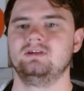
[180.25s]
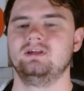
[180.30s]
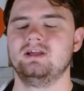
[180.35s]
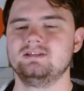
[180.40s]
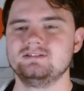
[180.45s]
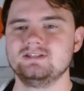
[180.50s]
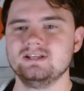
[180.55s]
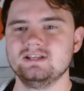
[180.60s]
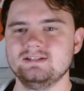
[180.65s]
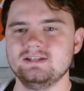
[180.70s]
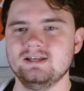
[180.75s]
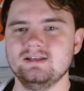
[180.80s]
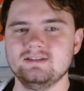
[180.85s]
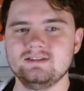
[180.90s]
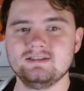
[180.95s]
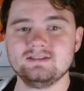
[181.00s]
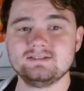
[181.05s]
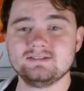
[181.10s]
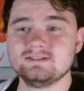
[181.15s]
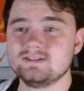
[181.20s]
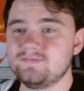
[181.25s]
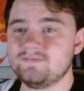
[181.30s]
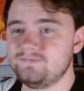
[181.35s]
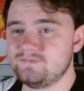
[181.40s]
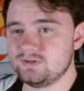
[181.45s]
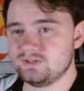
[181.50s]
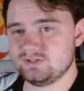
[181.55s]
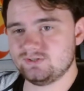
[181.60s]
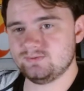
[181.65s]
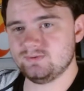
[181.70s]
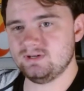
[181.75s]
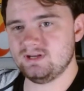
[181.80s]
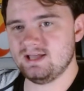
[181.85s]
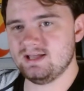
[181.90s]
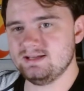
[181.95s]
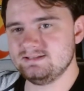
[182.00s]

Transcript: And this is the first one I